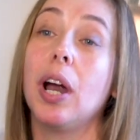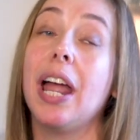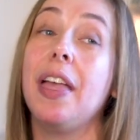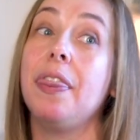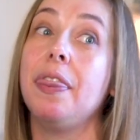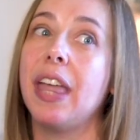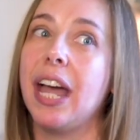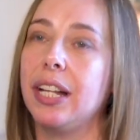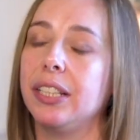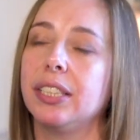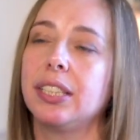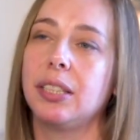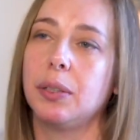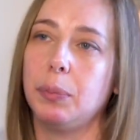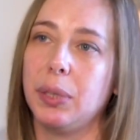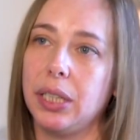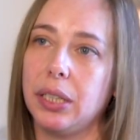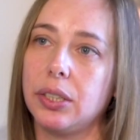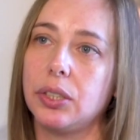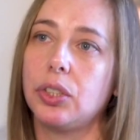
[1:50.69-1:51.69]
and that's the
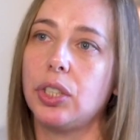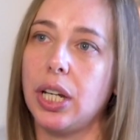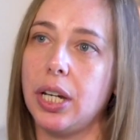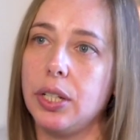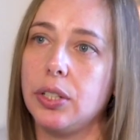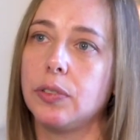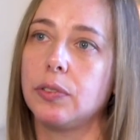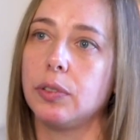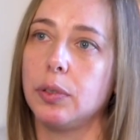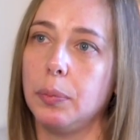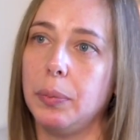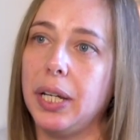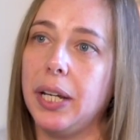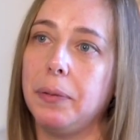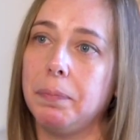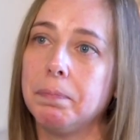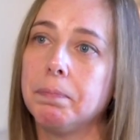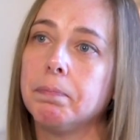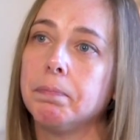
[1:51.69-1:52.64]
biggest change for me.